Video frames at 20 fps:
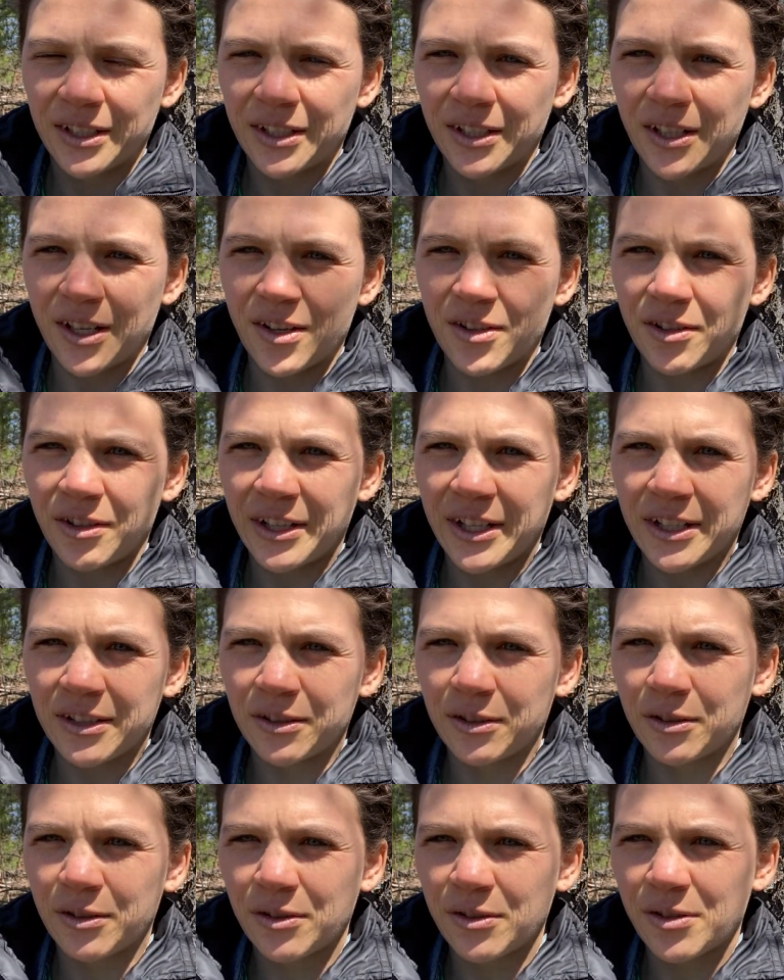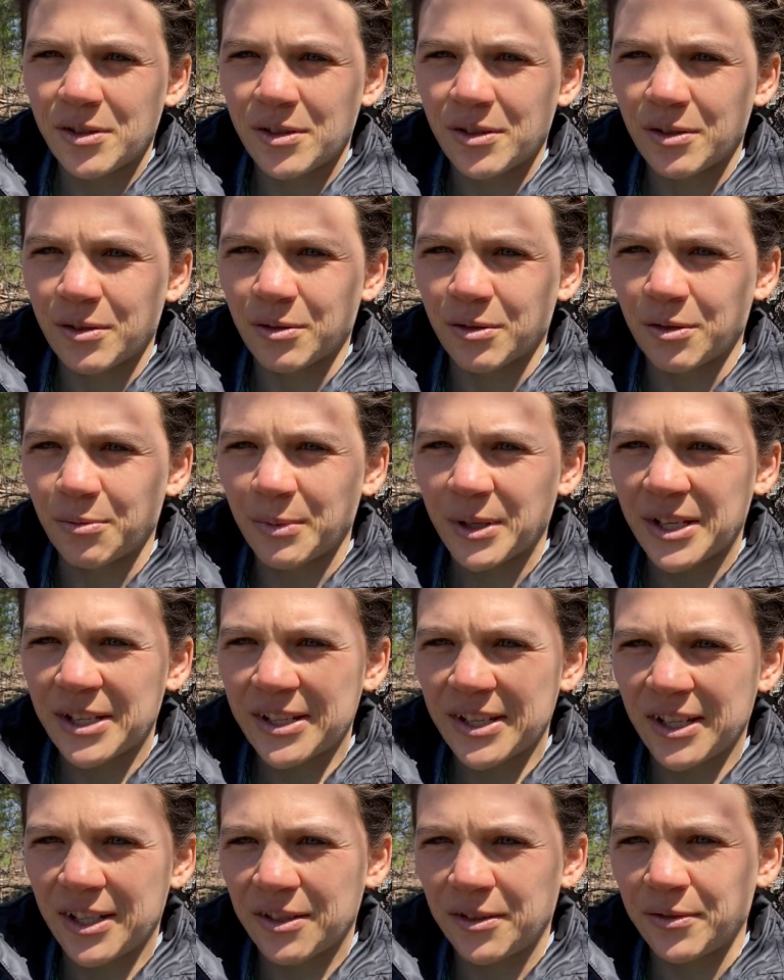Other handlers or
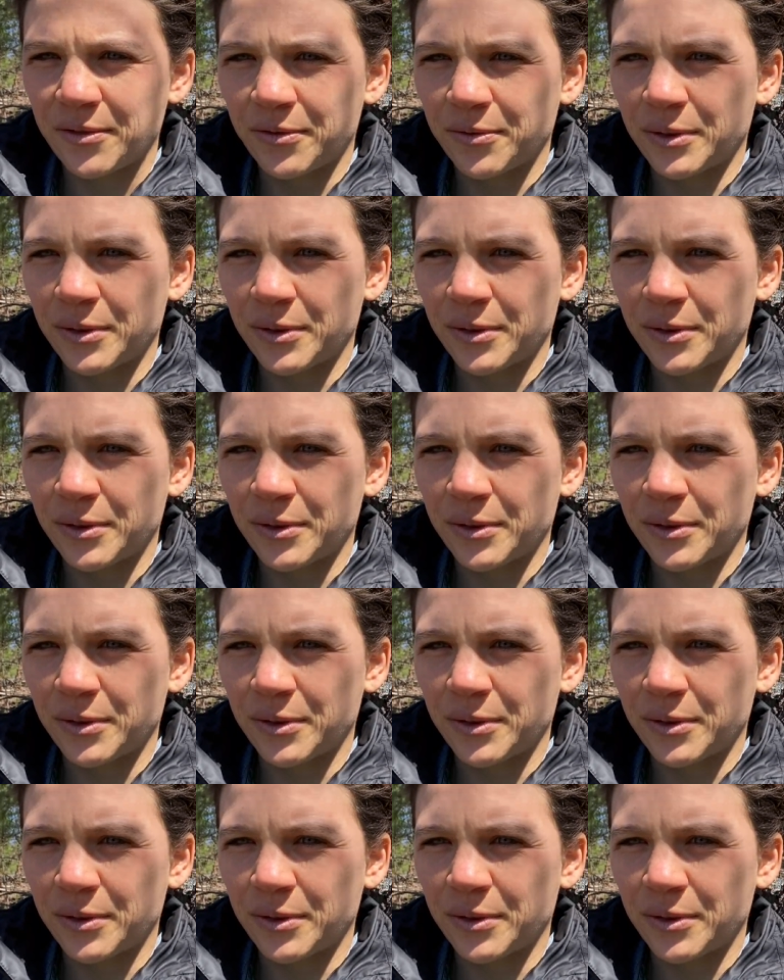myself,